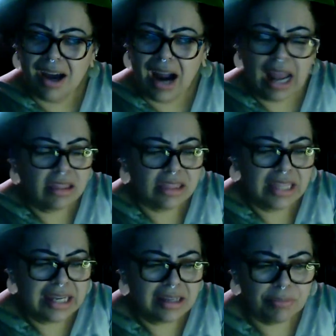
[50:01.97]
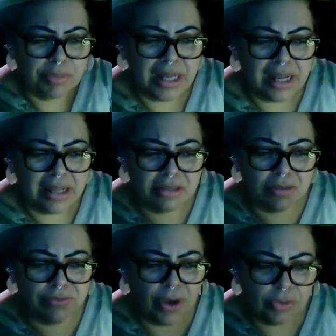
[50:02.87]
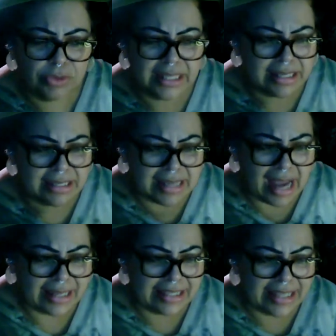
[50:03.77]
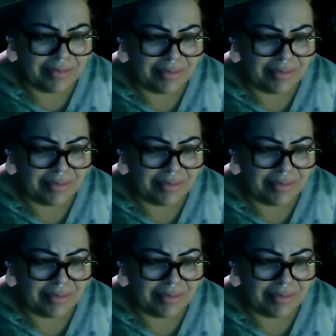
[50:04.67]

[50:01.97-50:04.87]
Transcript: I think, but it felt the exact same